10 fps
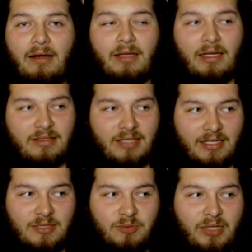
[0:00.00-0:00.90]
it takes
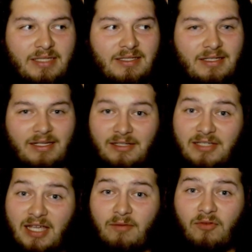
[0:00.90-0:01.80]
place in a time
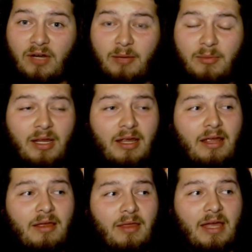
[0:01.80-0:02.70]
frame
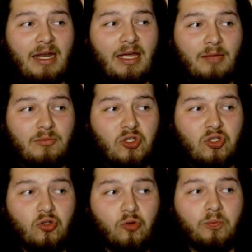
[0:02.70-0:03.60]
that I am
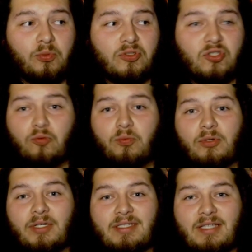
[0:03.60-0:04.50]
super
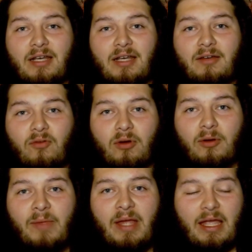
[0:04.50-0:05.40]
excited for,
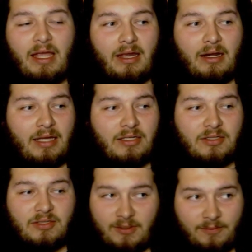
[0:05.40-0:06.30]
and I
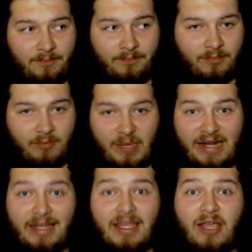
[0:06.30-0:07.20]

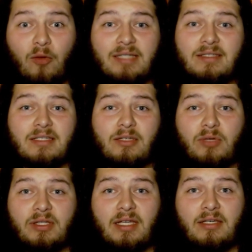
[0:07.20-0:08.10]
can't wait to see what
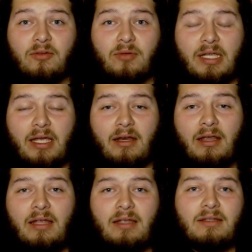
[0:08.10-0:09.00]
they do again.
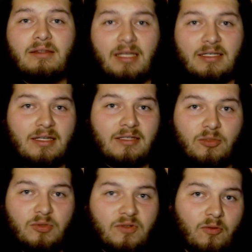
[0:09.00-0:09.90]
Thanks guys so much
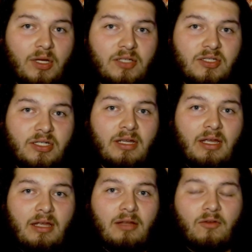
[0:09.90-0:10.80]
for watching.
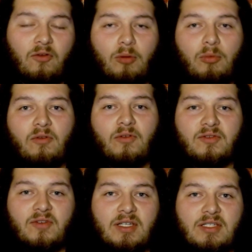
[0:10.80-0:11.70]
Look forward to more reviews
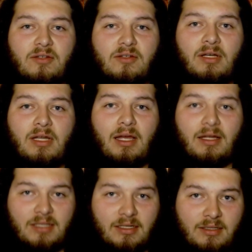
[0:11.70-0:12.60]
very soon. I'll
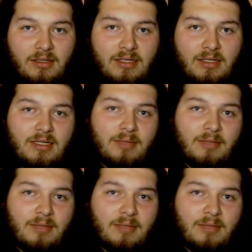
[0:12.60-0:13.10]
talk to y'all next time.